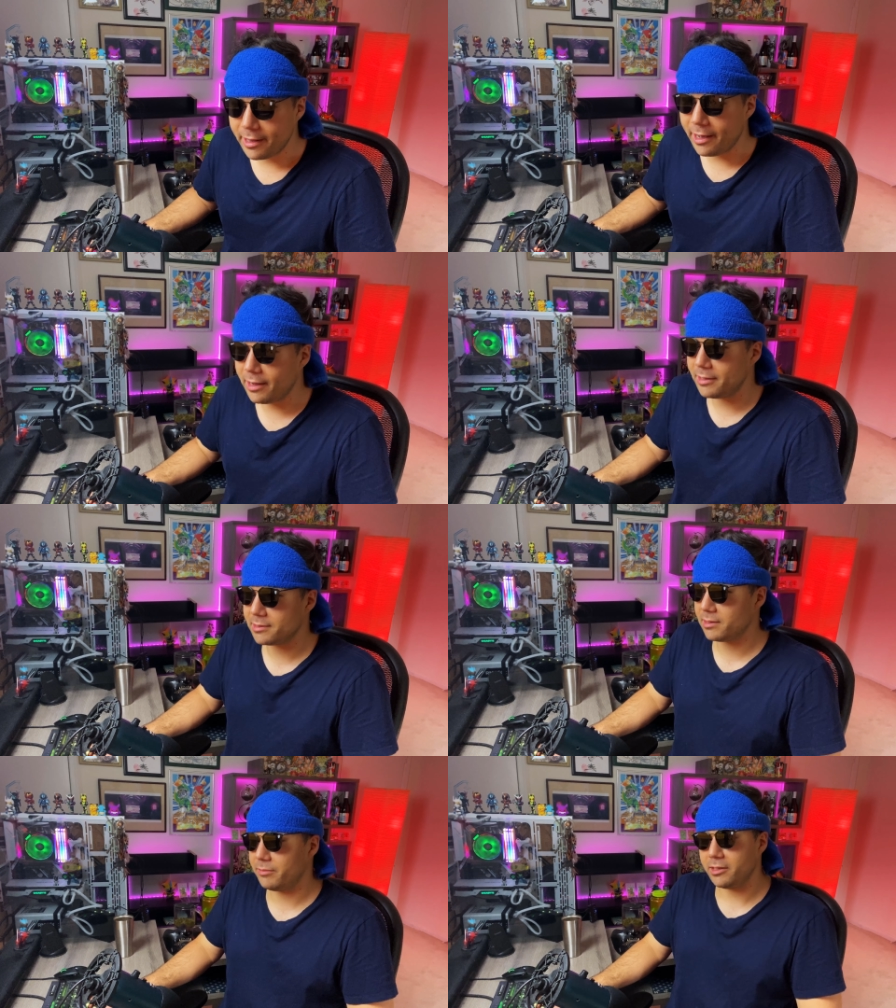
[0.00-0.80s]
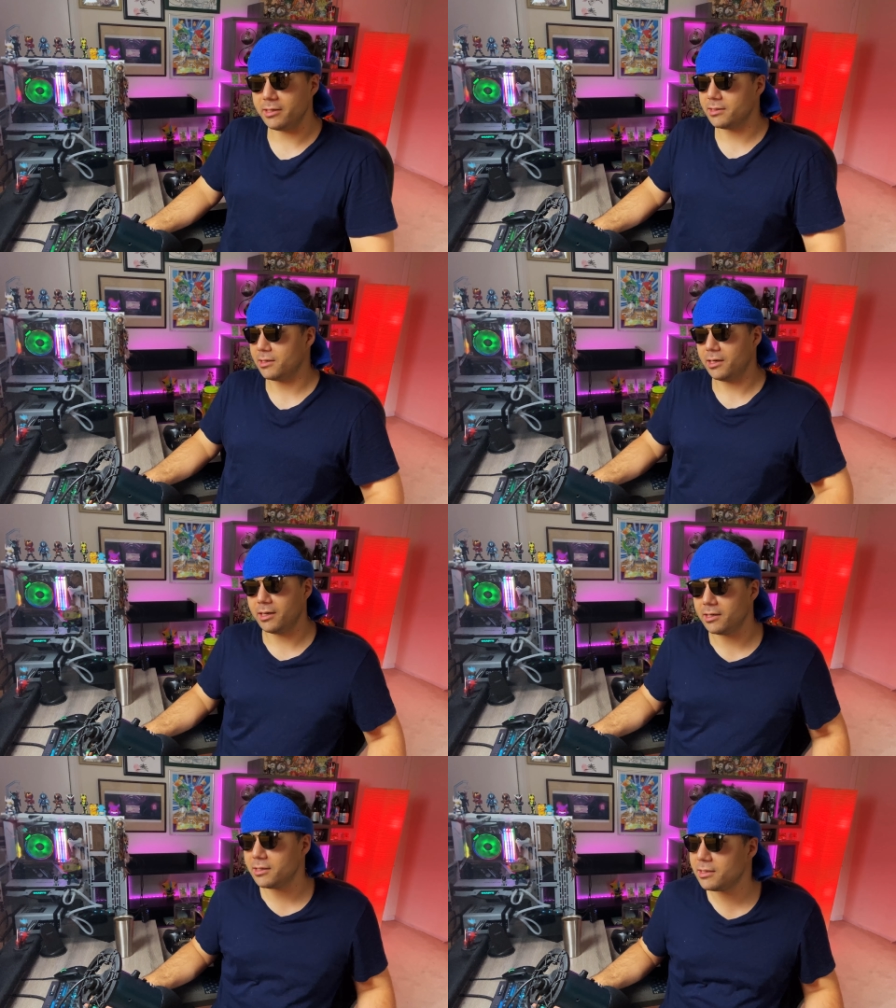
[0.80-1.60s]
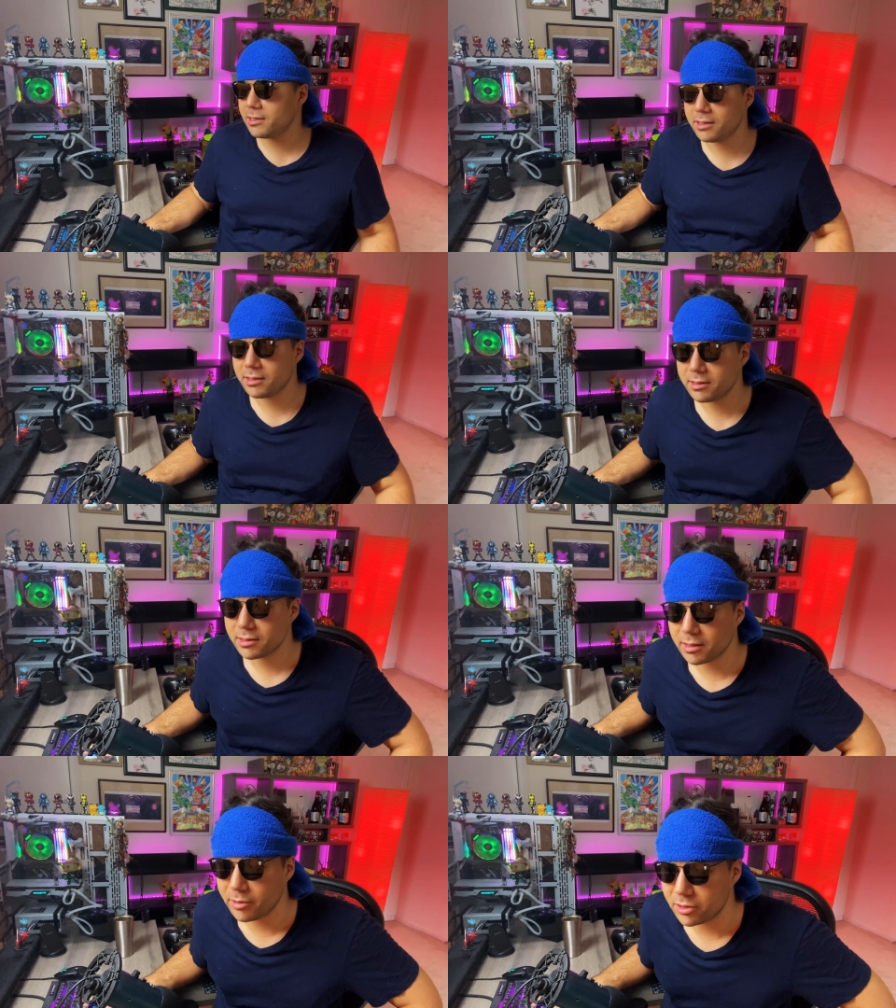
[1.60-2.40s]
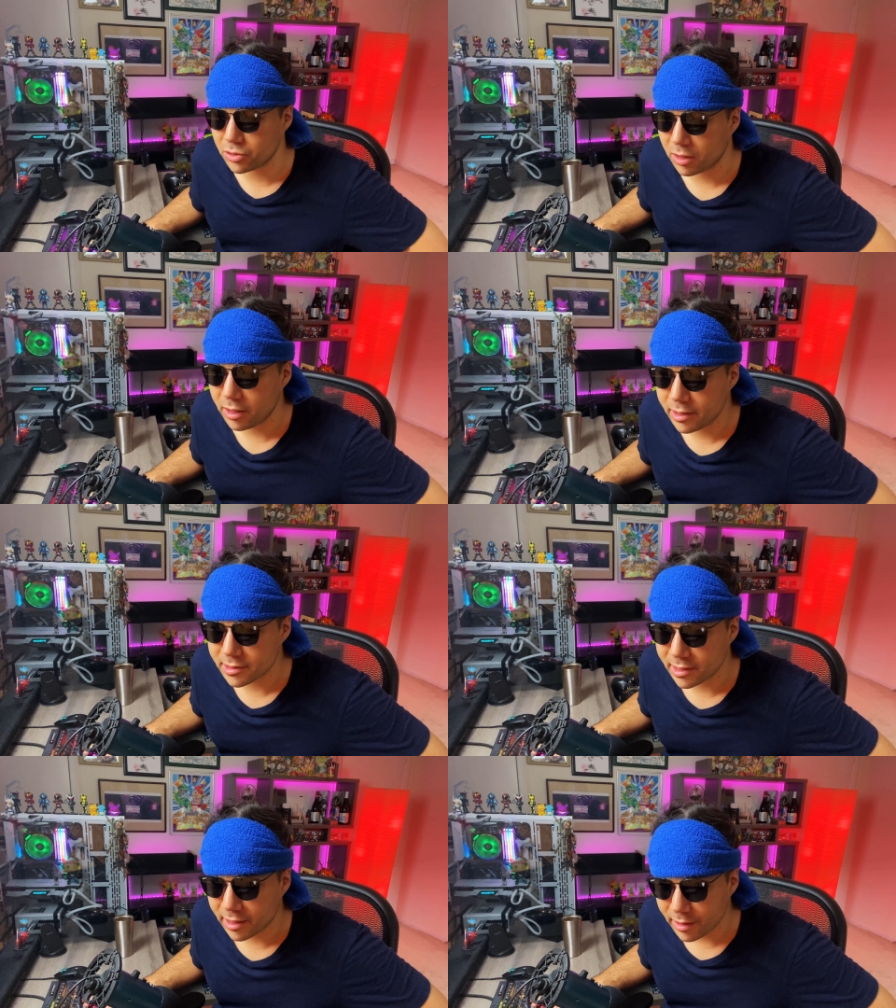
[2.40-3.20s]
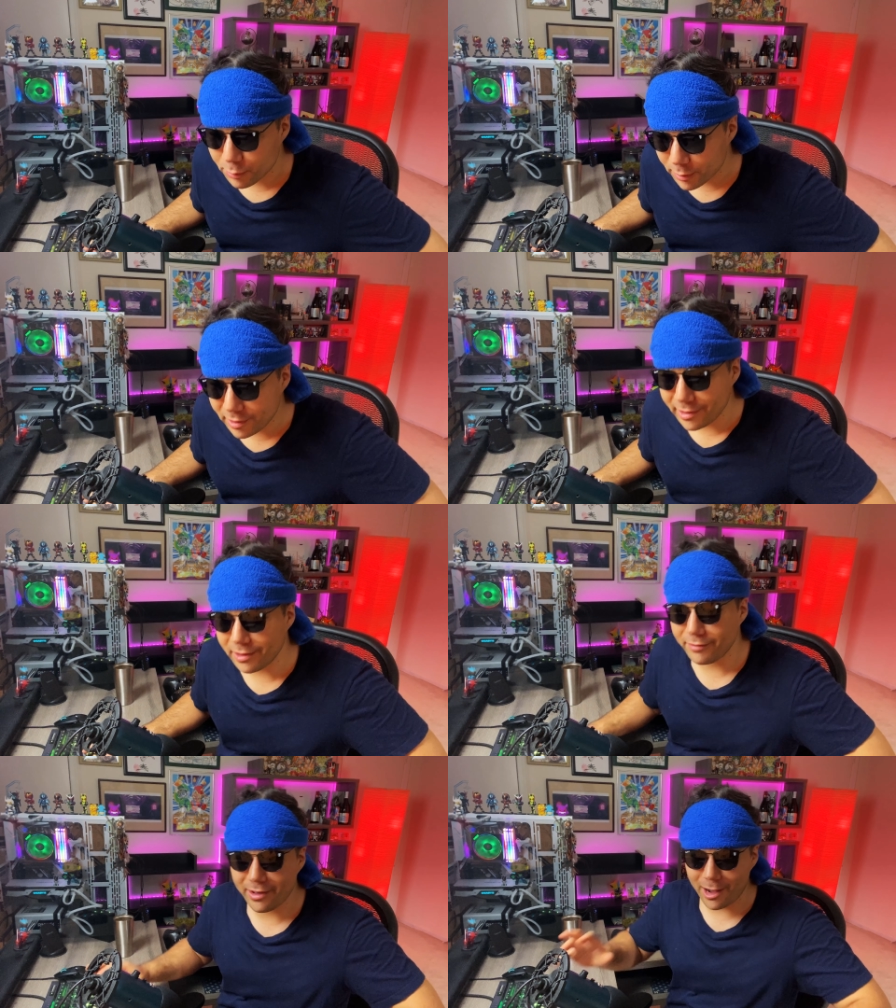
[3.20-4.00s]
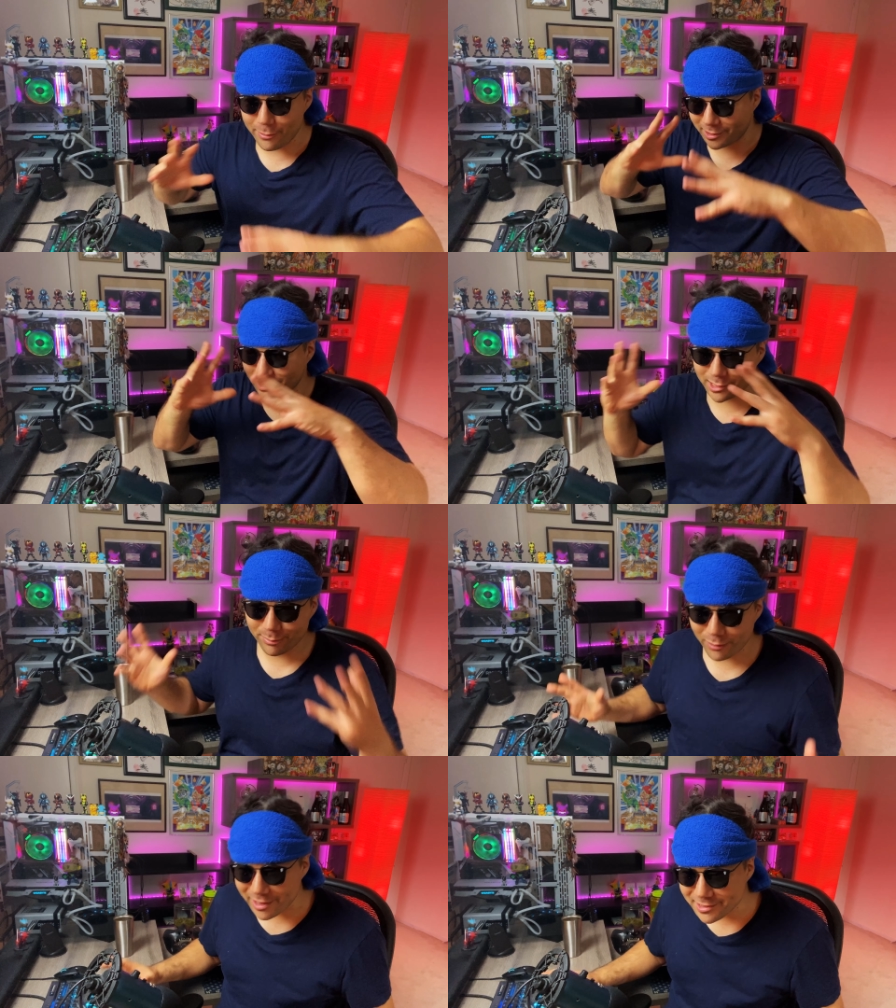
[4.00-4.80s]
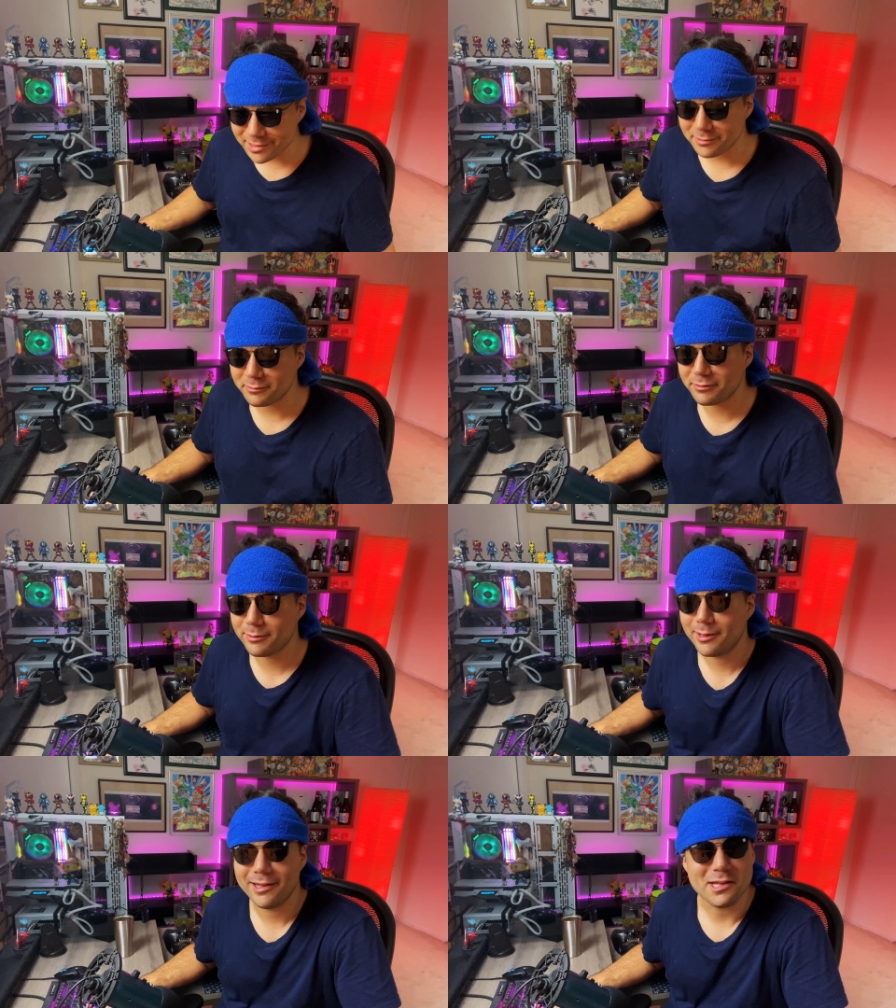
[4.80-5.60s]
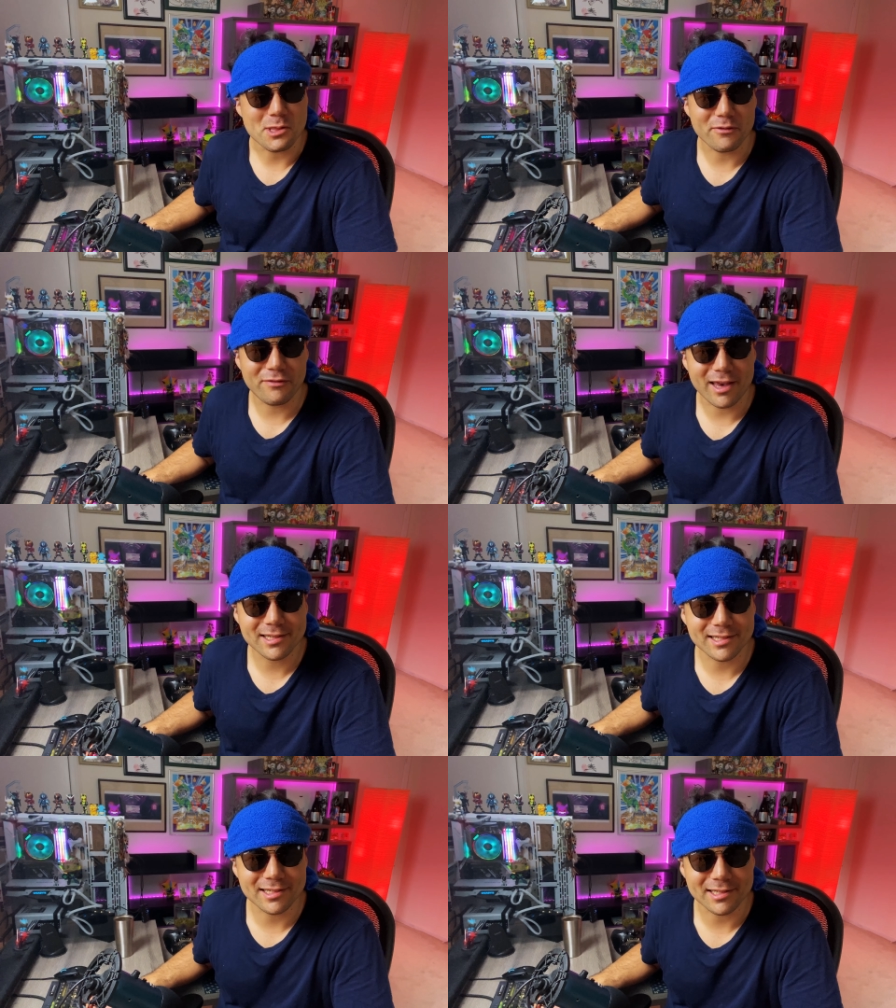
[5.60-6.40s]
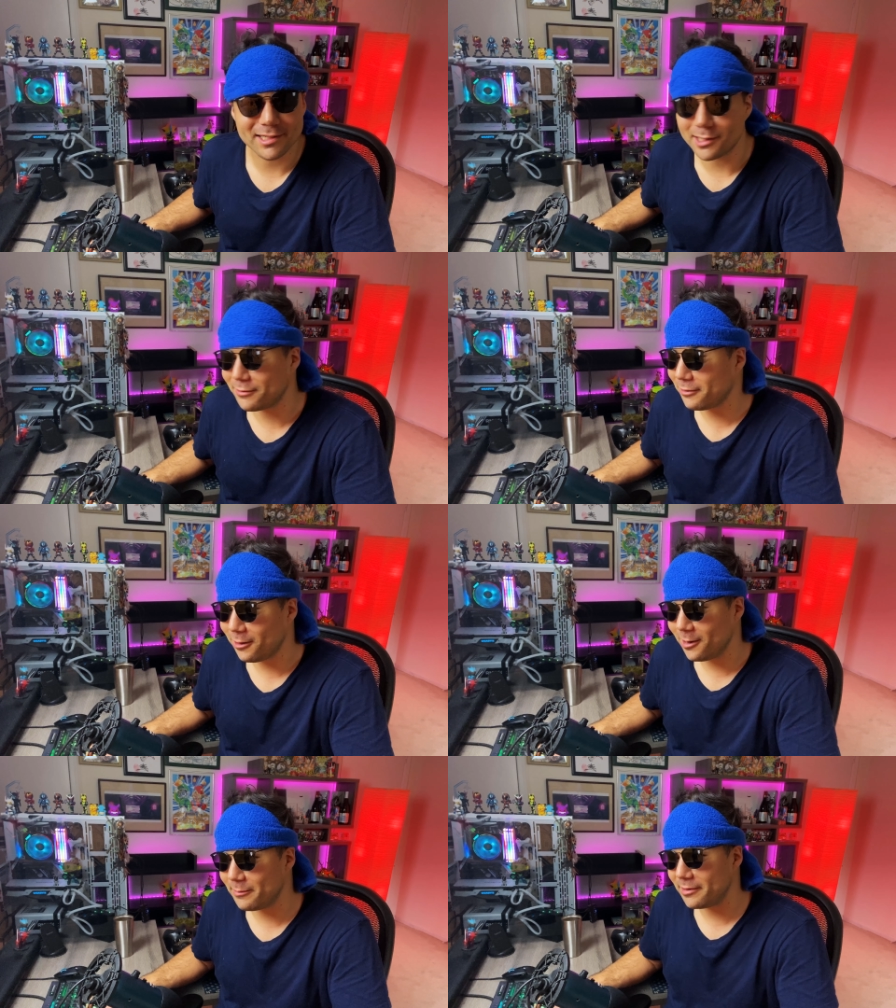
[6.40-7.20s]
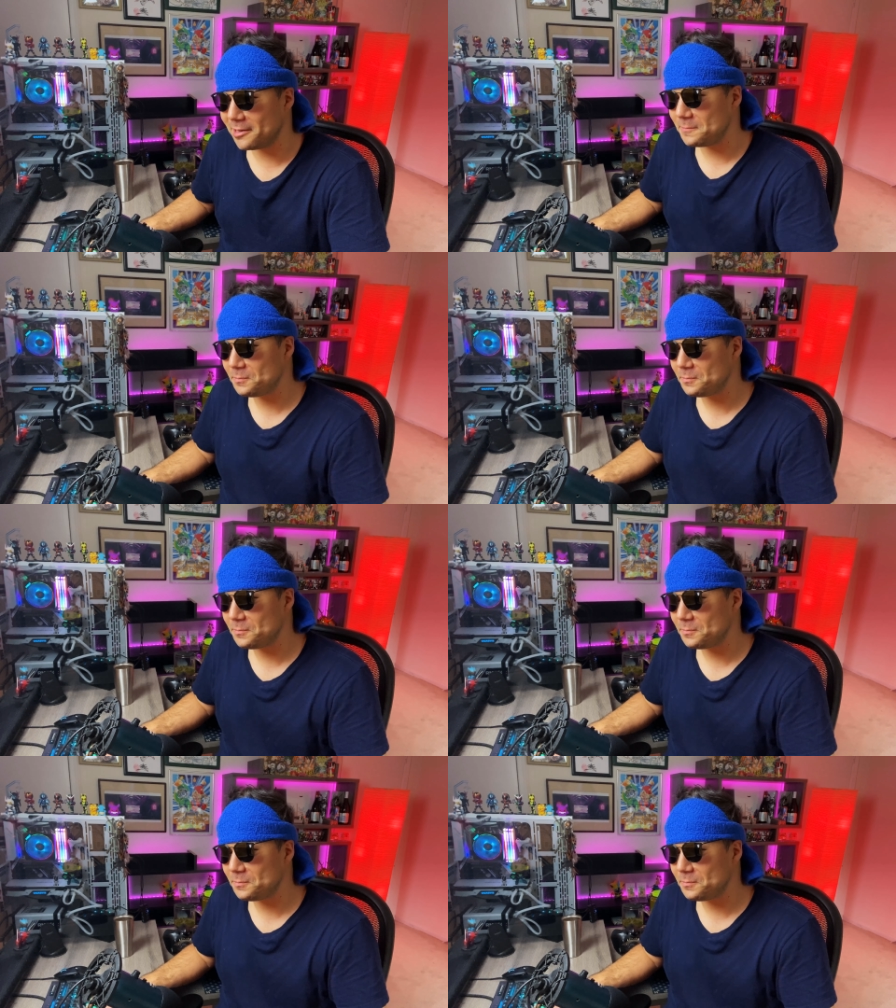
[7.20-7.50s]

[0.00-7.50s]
yeah, and some of these, uh, some of the drawings, and I, I really love how expressive the faces and stuff are. But